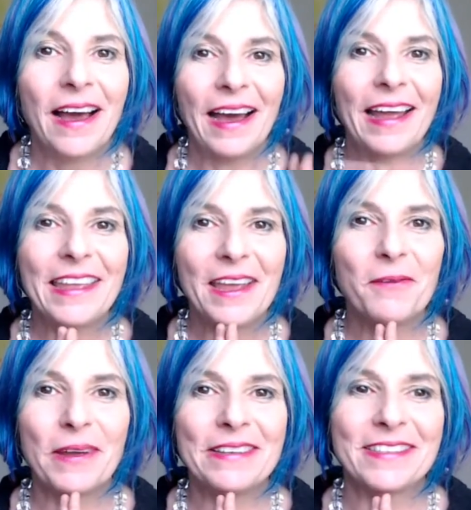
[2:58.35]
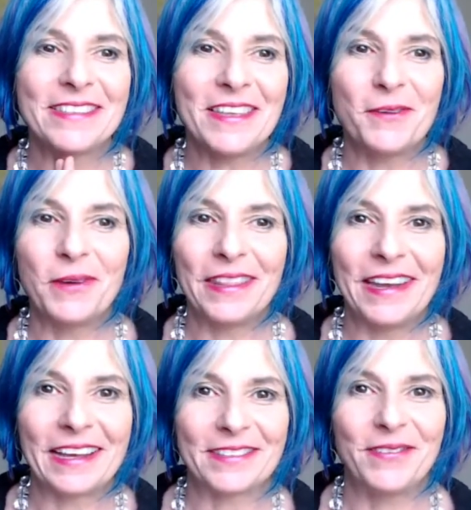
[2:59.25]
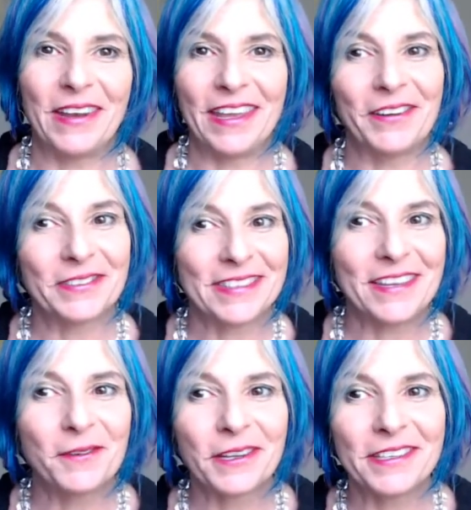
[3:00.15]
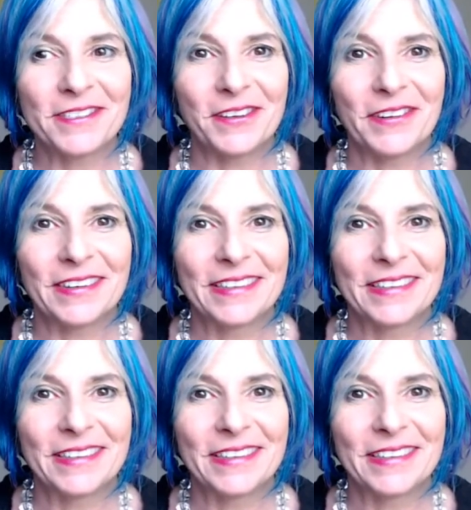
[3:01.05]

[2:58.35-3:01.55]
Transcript: I can't wait to see you in the next video. See you really soon.